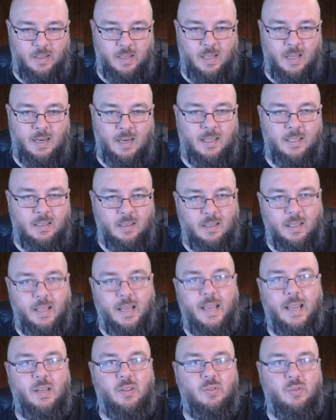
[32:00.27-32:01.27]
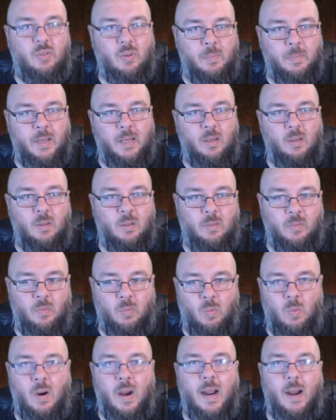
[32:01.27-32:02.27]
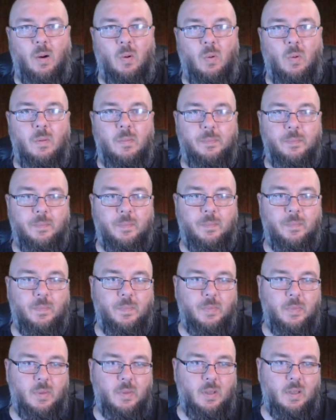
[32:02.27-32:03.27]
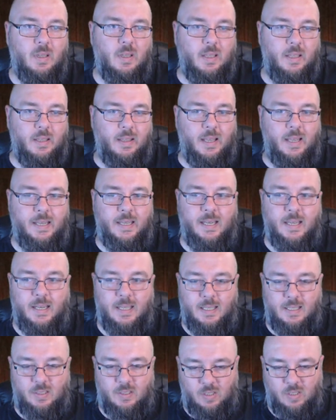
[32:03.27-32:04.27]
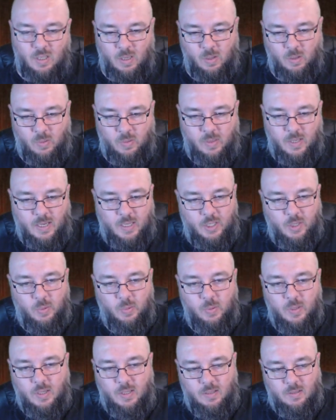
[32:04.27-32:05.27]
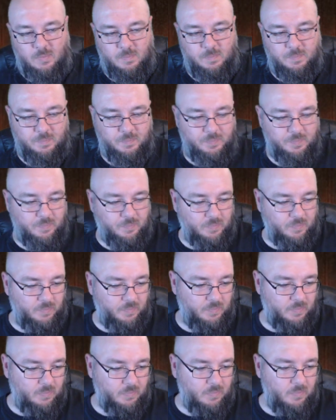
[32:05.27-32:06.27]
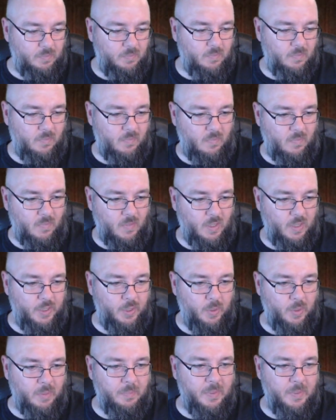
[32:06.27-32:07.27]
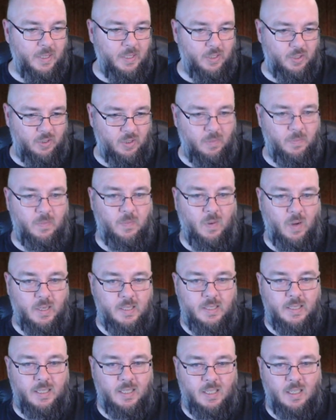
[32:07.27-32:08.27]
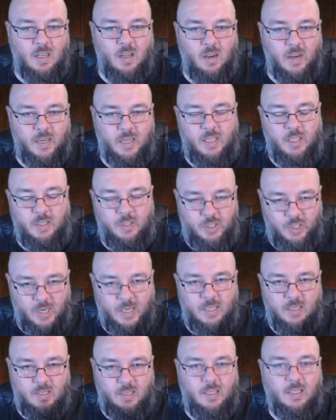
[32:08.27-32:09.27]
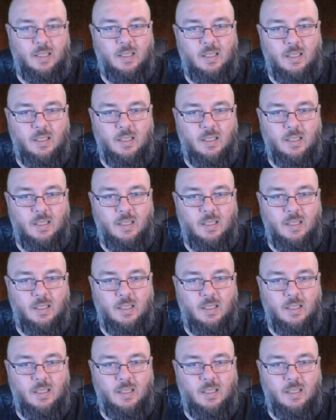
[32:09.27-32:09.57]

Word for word: their little extra bit of wow. They get it so that you can you can be stood fighting in a line and chasing